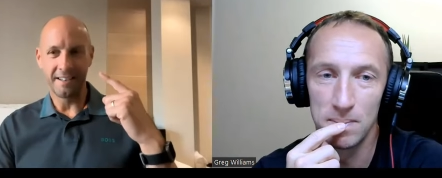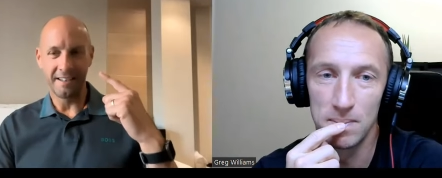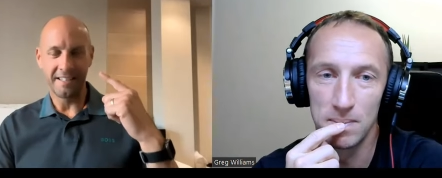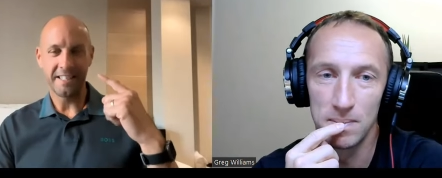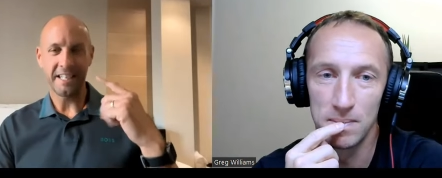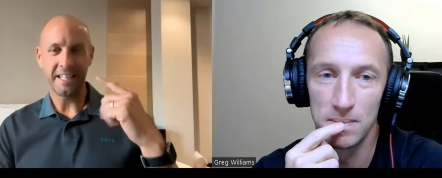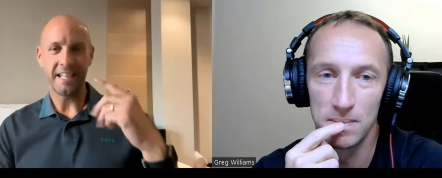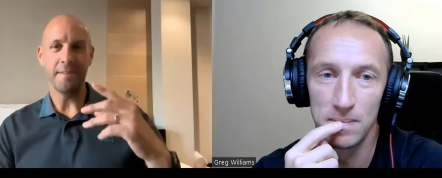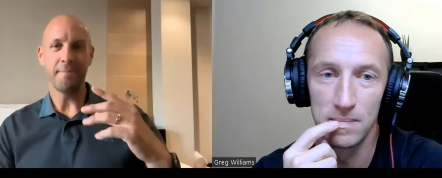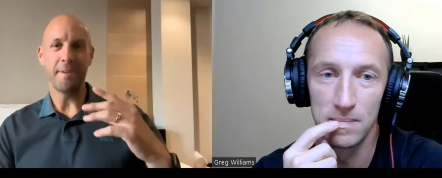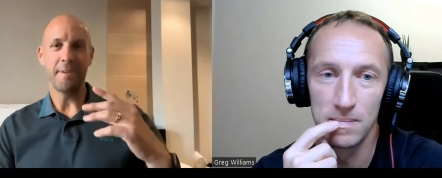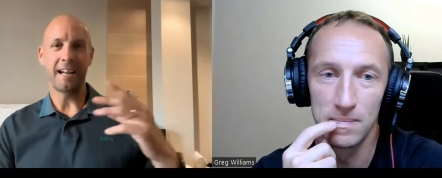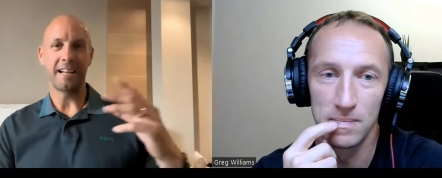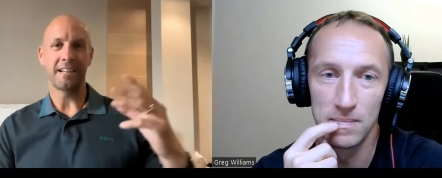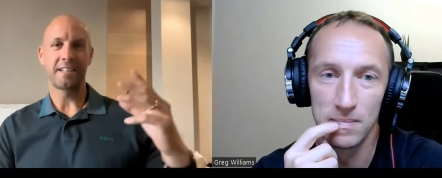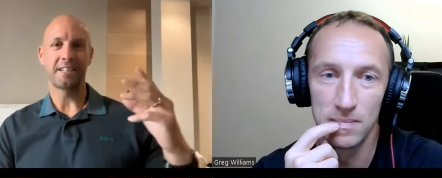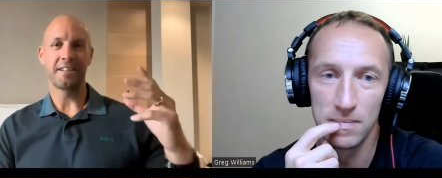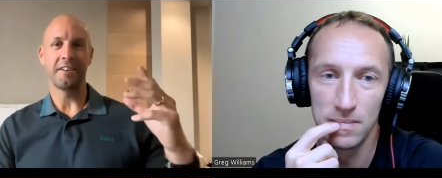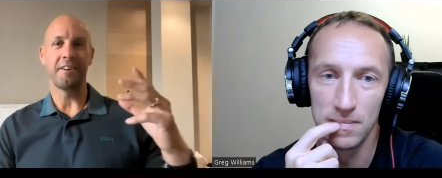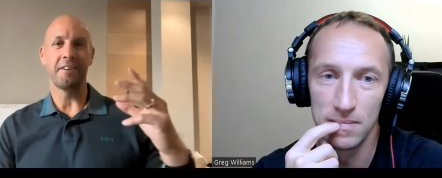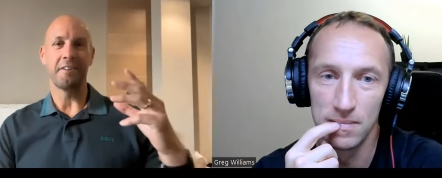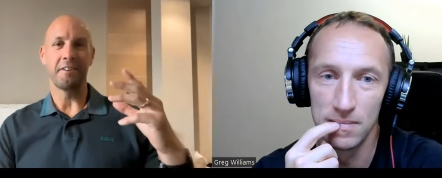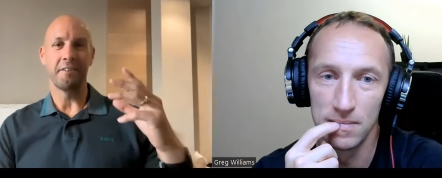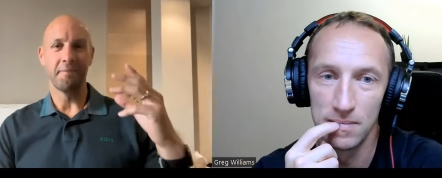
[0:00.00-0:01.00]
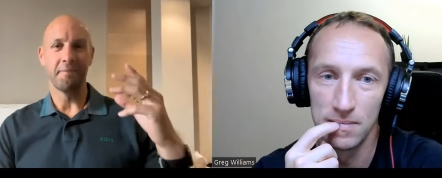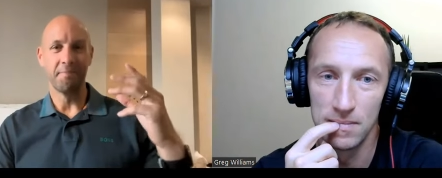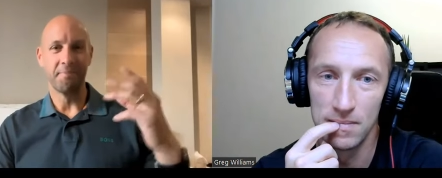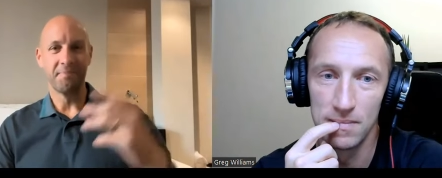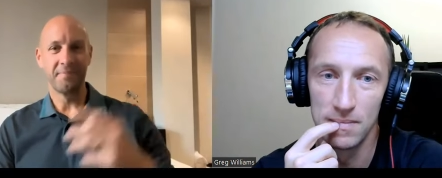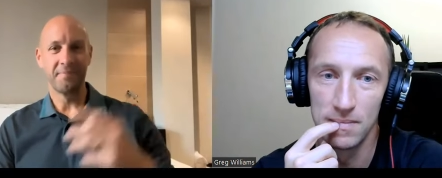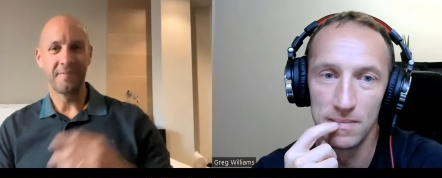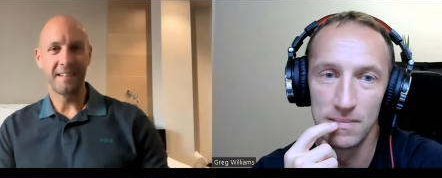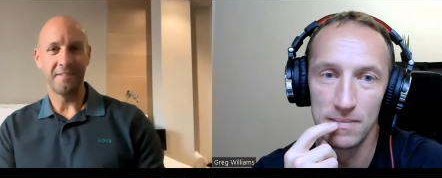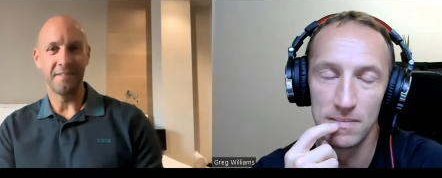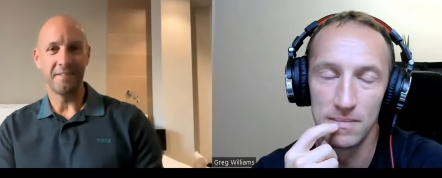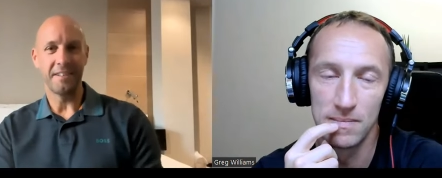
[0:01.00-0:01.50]
Speaker 1: Team L S R,
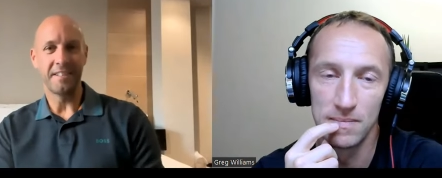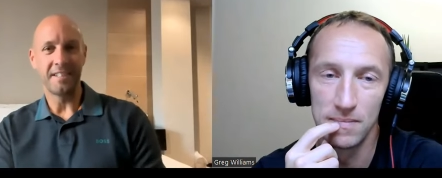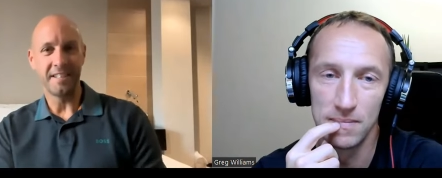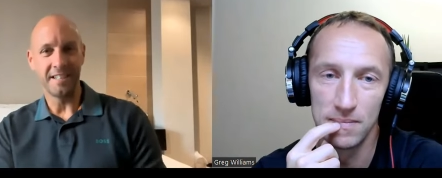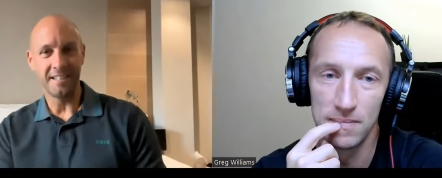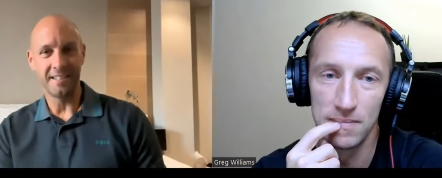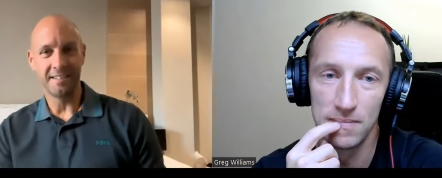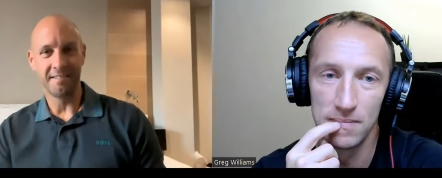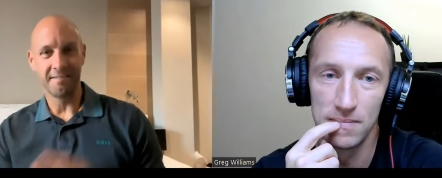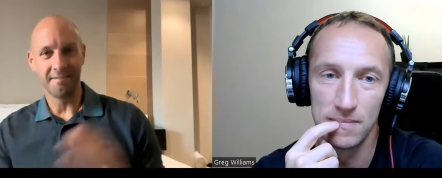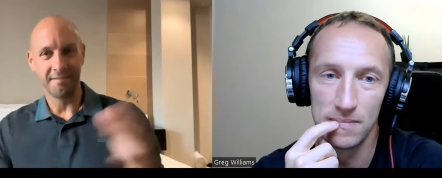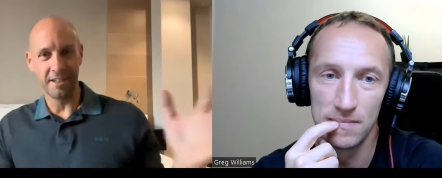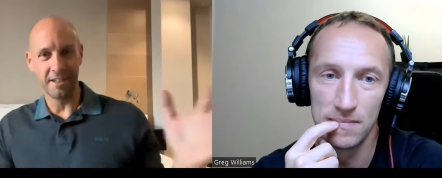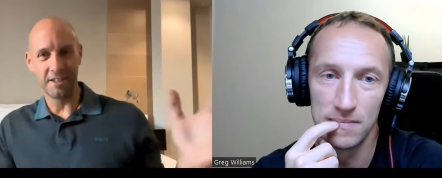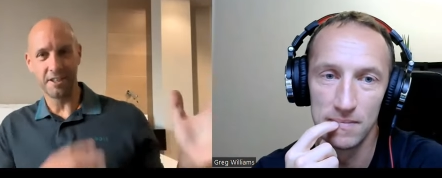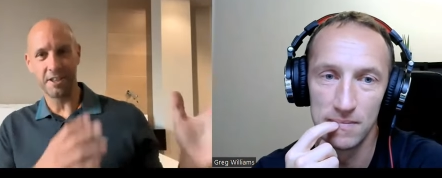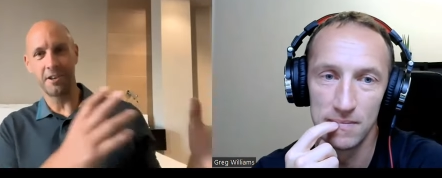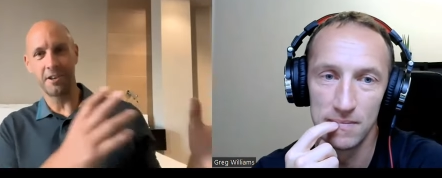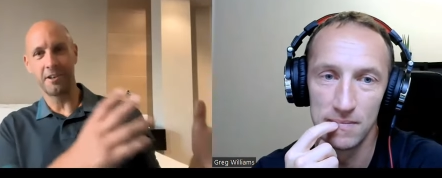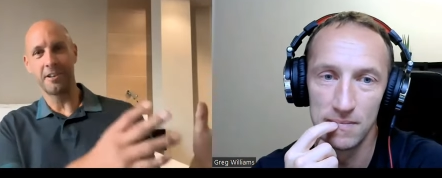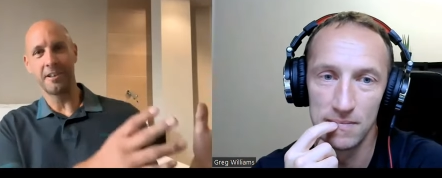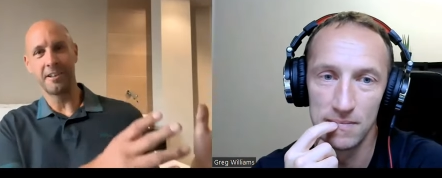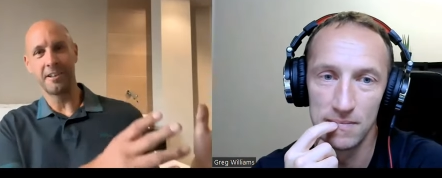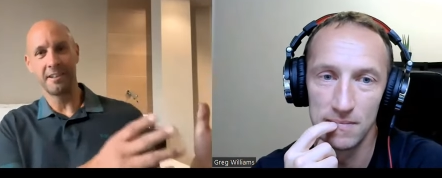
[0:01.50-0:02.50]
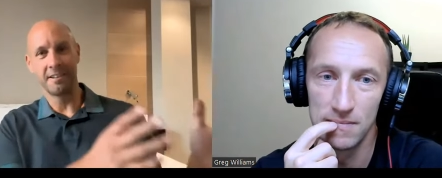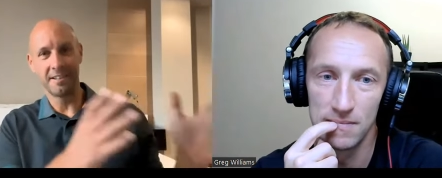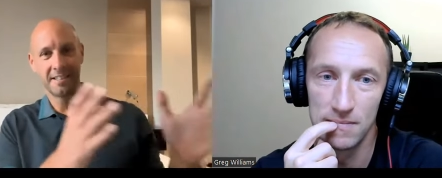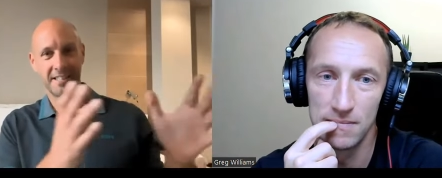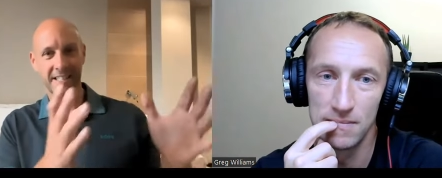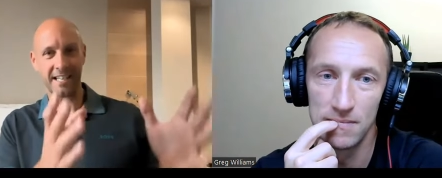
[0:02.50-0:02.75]
which is Lazara,